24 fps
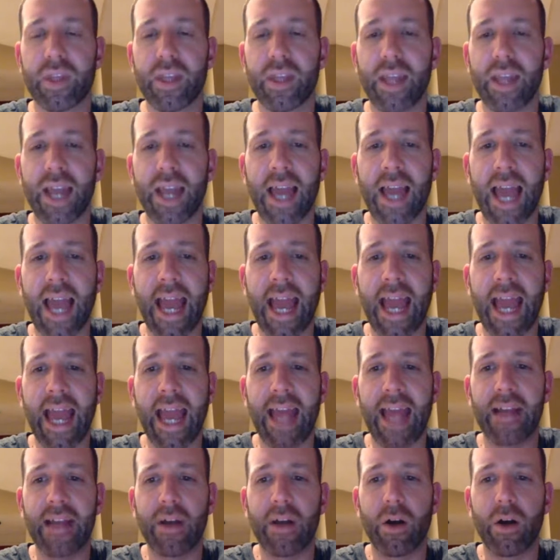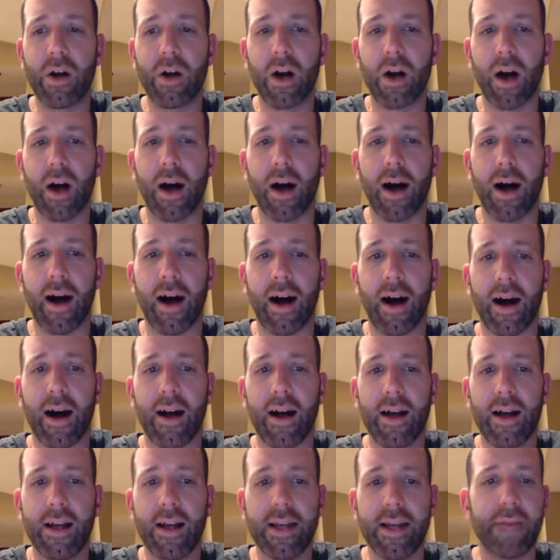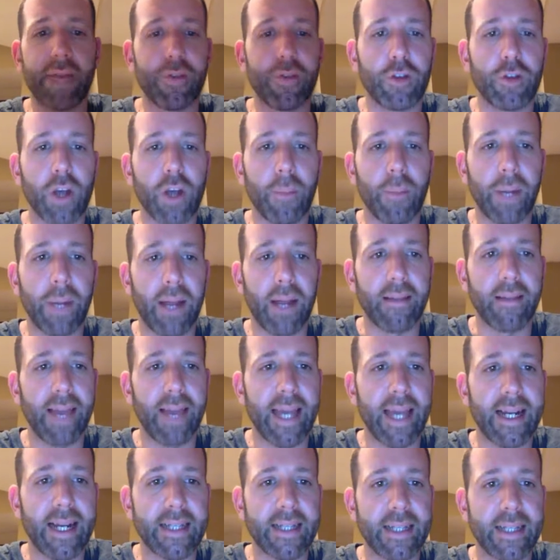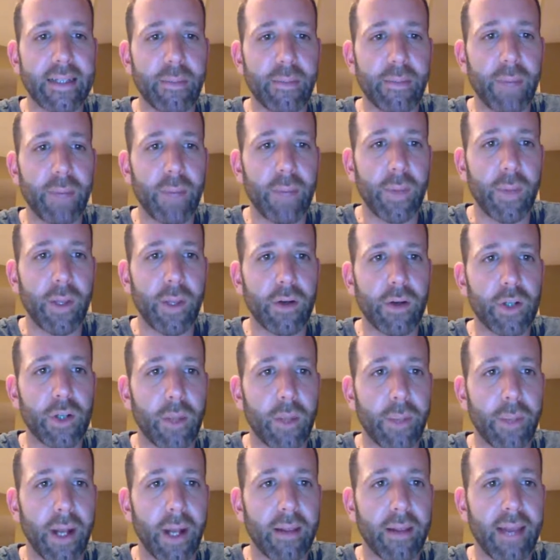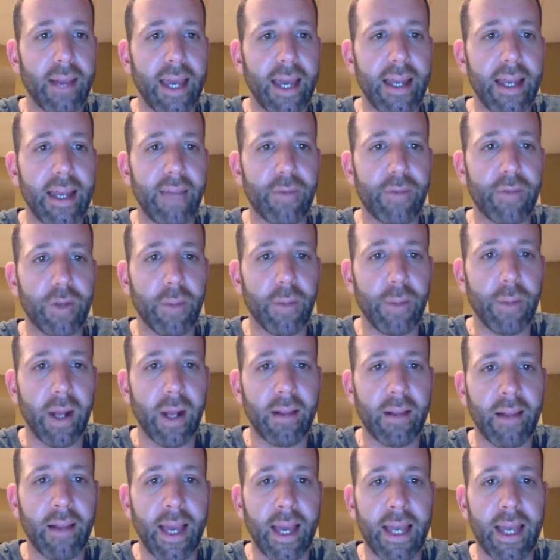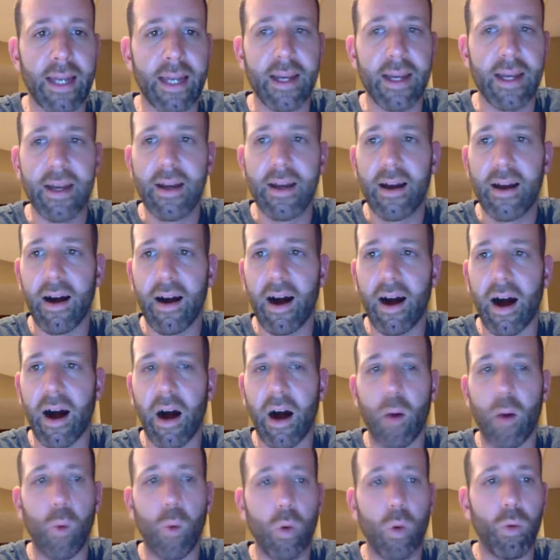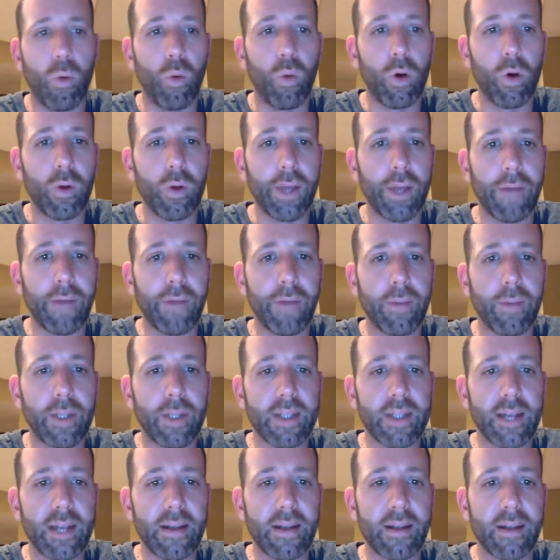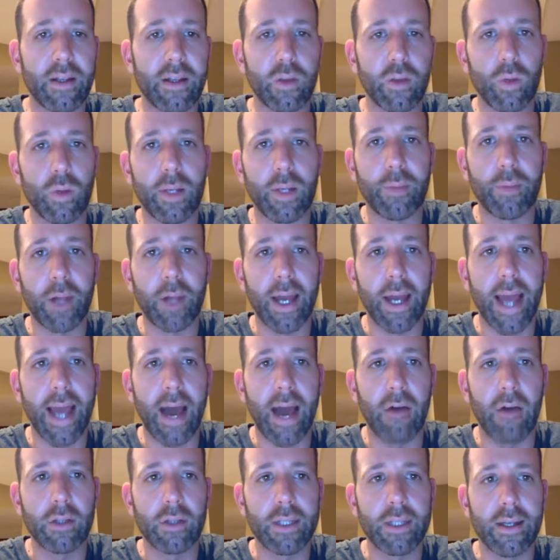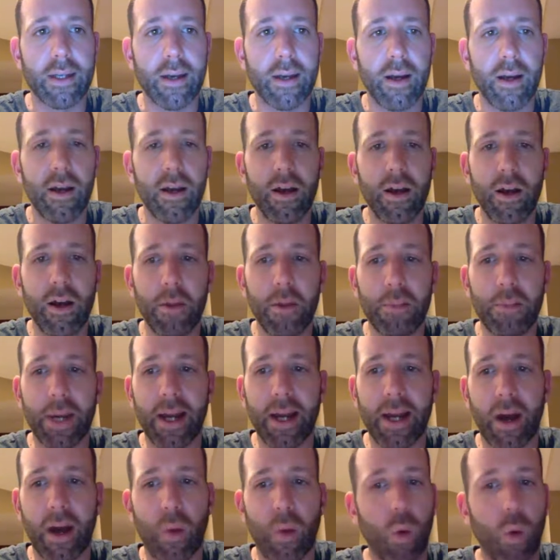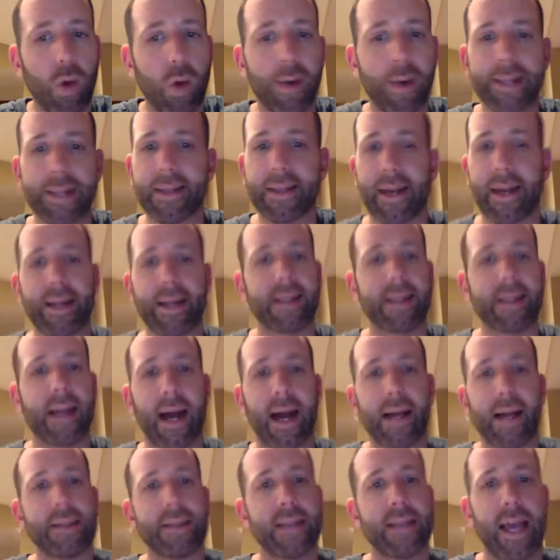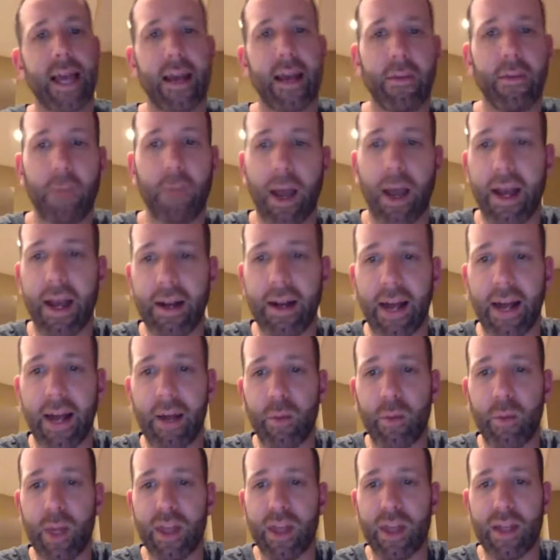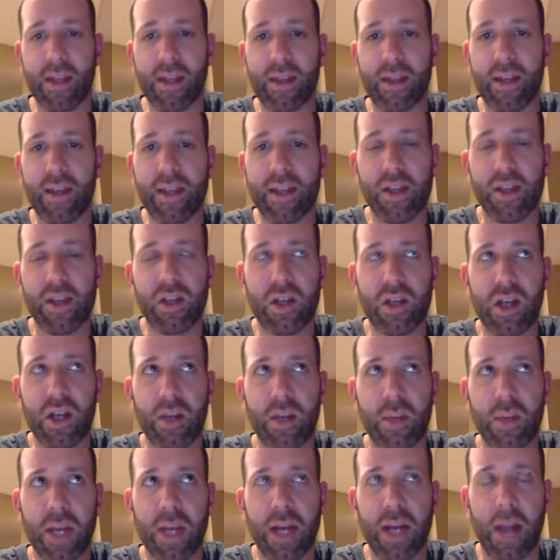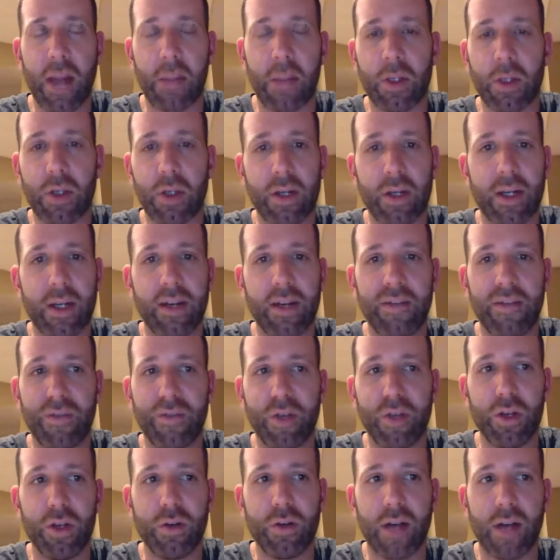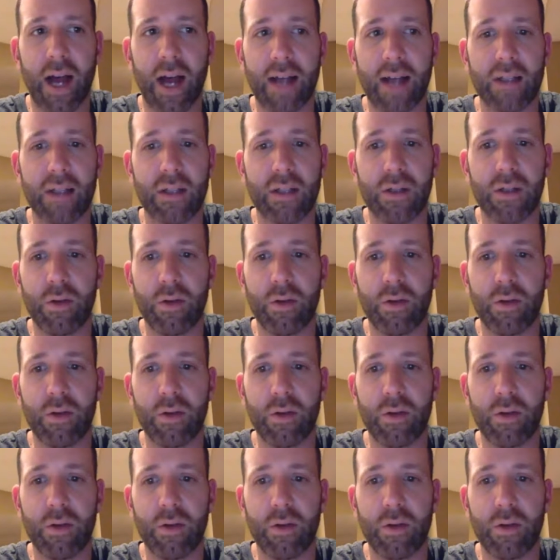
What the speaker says: And if you're jumping on late, I see some people that are jumping on late. If you're jumping on late, we'll definitely be sending this replay out. But we're excited, guys, and we think that this is going to be an opportunity for you guys to